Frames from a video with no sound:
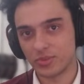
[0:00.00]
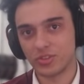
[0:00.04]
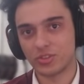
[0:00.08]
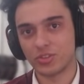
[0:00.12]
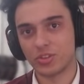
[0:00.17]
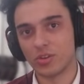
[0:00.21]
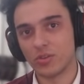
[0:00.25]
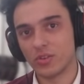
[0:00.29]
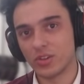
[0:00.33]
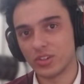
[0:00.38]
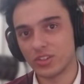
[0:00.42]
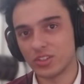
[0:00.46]

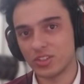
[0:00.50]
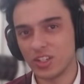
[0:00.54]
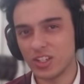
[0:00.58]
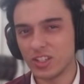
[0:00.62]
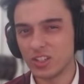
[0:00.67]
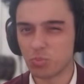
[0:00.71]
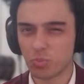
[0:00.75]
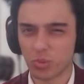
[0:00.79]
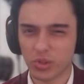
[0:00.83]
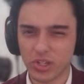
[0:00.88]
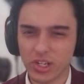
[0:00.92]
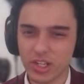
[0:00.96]
service is
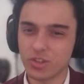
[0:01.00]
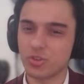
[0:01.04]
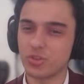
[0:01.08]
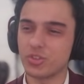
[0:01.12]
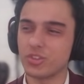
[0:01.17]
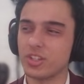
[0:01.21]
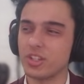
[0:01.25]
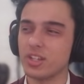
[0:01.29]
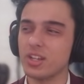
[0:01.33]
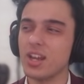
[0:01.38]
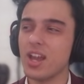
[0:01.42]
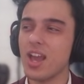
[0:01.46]
pretty
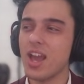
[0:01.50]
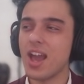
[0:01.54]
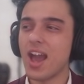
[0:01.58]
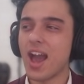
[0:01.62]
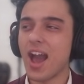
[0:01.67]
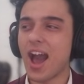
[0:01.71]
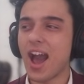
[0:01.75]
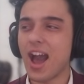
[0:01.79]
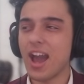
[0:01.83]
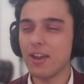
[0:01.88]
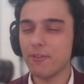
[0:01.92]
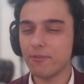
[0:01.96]
interesting.
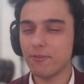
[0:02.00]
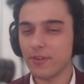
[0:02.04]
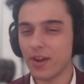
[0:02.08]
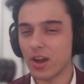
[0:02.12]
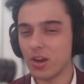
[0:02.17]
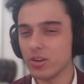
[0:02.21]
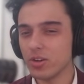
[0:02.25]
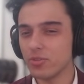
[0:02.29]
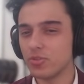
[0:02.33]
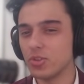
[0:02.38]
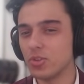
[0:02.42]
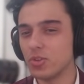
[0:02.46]
I
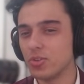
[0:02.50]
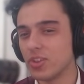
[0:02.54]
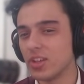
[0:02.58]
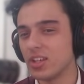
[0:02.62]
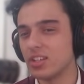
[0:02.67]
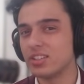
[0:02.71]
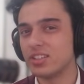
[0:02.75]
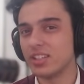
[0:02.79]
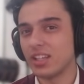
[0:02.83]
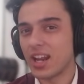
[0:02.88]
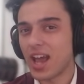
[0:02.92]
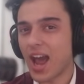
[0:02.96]
found a few
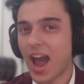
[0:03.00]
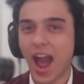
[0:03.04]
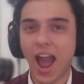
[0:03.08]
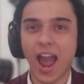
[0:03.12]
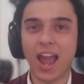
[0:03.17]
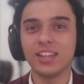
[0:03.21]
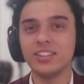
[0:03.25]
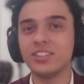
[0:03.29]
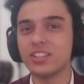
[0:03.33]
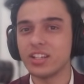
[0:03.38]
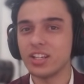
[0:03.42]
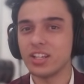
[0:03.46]
things that
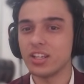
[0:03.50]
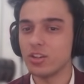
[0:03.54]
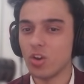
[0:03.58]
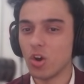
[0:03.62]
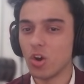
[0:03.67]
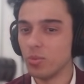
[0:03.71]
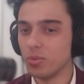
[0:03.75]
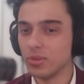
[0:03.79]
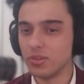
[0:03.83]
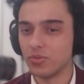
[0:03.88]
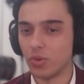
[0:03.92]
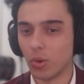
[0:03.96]
I didn't know
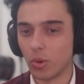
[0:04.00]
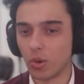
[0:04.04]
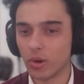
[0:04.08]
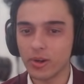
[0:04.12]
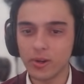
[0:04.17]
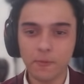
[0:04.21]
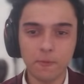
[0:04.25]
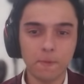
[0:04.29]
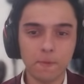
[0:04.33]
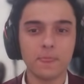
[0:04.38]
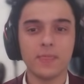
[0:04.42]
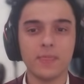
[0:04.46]

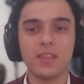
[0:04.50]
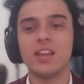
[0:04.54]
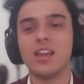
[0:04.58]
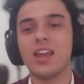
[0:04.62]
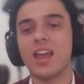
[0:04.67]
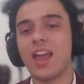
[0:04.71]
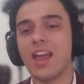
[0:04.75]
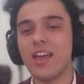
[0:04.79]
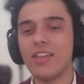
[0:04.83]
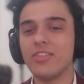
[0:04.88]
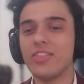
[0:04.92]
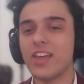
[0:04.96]
before
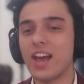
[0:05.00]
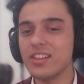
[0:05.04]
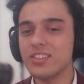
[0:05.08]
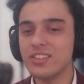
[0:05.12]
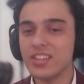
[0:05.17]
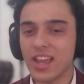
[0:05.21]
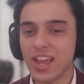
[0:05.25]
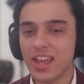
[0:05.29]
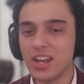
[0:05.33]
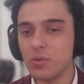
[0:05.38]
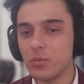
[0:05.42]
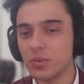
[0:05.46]
and that's
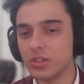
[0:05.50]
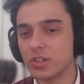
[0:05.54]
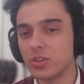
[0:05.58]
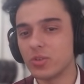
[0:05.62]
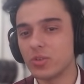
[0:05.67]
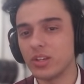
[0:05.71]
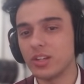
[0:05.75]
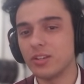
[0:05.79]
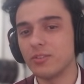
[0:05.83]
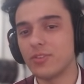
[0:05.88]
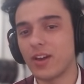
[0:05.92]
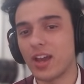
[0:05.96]
that anyone
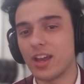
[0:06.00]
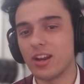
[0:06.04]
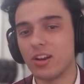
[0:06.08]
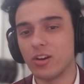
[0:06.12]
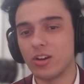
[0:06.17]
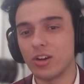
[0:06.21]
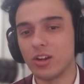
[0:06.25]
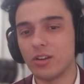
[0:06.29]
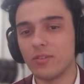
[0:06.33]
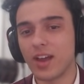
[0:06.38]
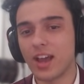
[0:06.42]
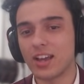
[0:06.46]
creating fan
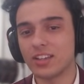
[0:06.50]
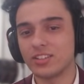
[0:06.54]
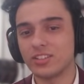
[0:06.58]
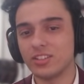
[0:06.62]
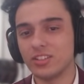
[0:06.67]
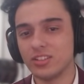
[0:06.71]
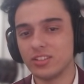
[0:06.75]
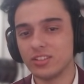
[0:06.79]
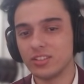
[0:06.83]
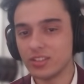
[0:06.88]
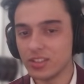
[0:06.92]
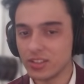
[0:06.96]
art of
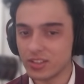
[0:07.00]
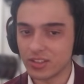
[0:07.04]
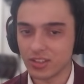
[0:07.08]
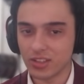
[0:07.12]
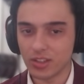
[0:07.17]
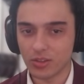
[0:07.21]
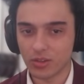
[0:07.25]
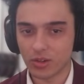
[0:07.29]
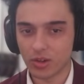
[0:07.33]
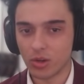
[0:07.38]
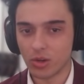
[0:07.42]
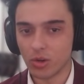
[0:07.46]
Axies needs to
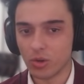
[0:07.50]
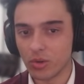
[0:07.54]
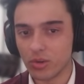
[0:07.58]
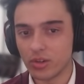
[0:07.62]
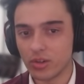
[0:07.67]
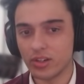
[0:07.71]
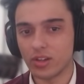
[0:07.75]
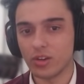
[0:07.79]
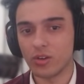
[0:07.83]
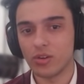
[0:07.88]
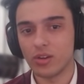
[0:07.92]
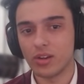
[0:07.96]
either
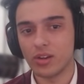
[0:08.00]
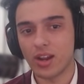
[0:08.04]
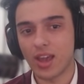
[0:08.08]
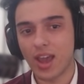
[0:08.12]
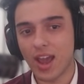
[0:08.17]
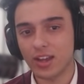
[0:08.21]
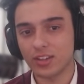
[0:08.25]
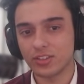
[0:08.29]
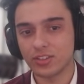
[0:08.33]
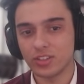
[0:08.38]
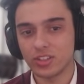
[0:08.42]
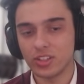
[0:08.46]
own or an
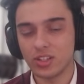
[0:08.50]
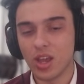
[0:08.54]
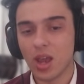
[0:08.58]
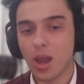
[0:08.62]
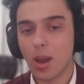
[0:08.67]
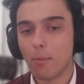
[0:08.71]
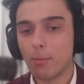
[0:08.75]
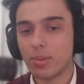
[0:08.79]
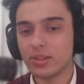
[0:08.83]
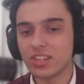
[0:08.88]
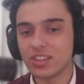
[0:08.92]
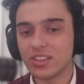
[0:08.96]
axie.
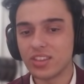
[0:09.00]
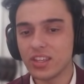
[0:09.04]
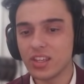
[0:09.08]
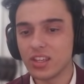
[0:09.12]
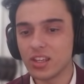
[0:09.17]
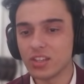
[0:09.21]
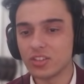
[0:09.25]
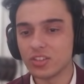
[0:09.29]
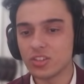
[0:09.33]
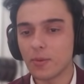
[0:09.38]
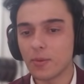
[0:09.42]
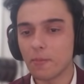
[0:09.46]
But the thing
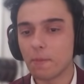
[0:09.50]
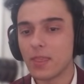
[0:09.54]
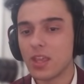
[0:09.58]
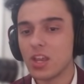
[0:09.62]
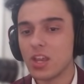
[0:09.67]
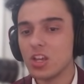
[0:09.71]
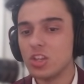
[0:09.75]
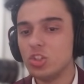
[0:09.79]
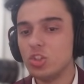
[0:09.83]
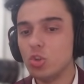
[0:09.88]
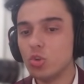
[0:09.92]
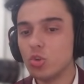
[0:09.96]
is,
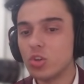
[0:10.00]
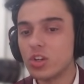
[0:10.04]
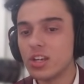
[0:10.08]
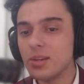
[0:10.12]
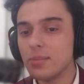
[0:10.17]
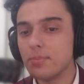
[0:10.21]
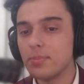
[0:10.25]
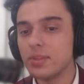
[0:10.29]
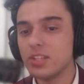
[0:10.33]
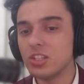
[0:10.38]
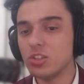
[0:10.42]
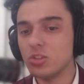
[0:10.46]
you can
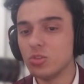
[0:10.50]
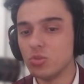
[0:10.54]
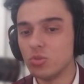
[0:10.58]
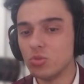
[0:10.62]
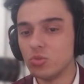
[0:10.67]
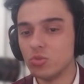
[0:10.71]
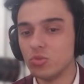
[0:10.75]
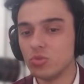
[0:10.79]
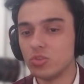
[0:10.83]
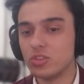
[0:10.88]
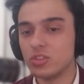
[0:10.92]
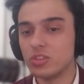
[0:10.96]
be
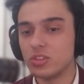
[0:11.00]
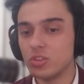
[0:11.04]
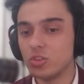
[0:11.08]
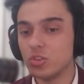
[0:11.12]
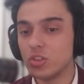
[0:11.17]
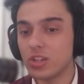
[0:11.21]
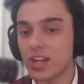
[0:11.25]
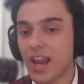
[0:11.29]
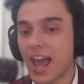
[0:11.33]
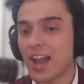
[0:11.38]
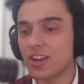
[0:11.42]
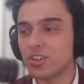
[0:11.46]
used, you
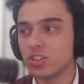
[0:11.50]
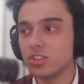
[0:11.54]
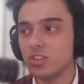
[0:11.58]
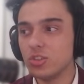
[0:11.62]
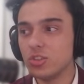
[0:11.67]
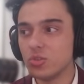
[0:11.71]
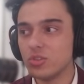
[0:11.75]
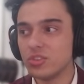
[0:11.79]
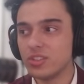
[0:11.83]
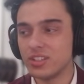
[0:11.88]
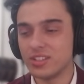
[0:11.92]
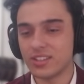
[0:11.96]
can actually
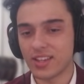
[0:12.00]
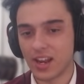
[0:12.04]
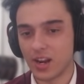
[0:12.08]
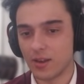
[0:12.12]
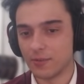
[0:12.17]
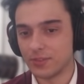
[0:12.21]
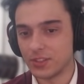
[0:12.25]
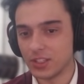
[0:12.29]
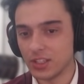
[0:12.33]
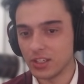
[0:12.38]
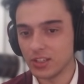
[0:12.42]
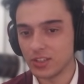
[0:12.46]
use these
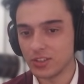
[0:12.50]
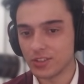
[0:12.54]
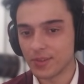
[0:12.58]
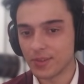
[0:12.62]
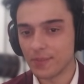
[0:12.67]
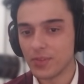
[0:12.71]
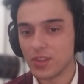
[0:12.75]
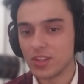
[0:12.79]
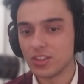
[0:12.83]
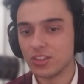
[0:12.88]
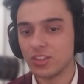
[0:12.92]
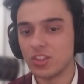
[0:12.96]
NFTs
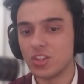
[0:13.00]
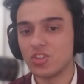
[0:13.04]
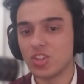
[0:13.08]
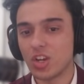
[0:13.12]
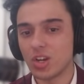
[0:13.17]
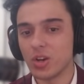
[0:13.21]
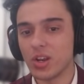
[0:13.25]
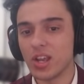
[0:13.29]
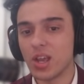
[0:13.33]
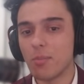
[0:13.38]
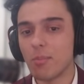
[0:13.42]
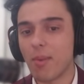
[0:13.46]
to
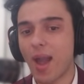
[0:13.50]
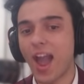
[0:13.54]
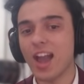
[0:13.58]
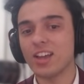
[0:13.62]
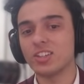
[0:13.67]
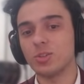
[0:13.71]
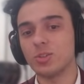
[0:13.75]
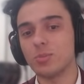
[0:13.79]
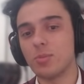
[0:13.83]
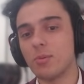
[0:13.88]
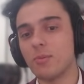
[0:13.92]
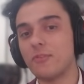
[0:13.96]
generate a
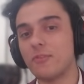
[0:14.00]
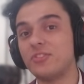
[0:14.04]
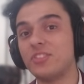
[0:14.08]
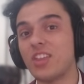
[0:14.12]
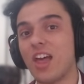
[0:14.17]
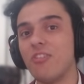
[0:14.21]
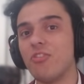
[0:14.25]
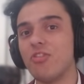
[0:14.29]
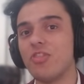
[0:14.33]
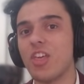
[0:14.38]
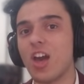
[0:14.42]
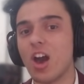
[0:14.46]
maximum of
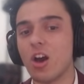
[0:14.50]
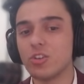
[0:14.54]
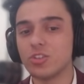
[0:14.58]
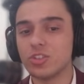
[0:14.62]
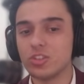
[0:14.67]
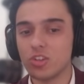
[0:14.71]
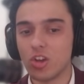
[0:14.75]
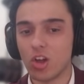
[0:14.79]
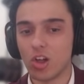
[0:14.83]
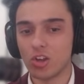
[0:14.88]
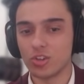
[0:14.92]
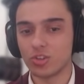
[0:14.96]
ten
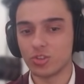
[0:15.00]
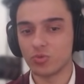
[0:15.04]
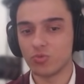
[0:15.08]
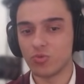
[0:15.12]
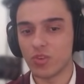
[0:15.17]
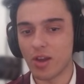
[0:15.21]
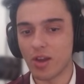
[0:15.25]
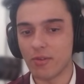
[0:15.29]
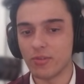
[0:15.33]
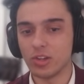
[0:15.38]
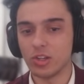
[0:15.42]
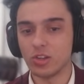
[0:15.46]
thousand dollars in
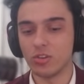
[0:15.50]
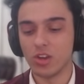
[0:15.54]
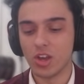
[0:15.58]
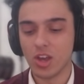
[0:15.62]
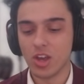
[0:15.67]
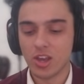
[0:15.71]
revenue.